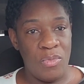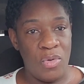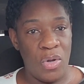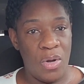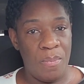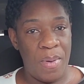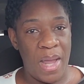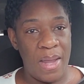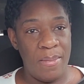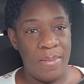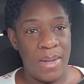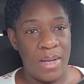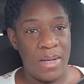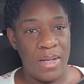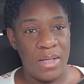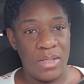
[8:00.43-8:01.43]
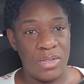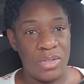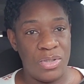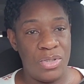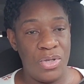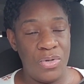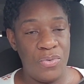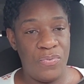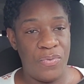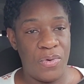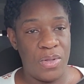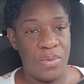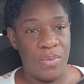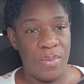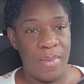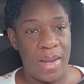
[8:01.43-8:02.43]
your payment is due
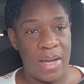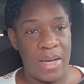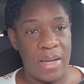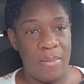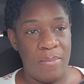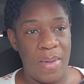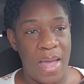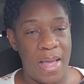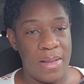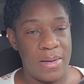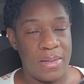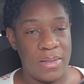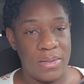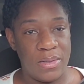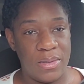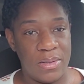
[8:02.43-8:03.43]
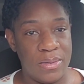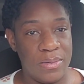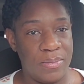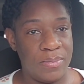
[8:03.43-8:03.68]
for the remaining balance.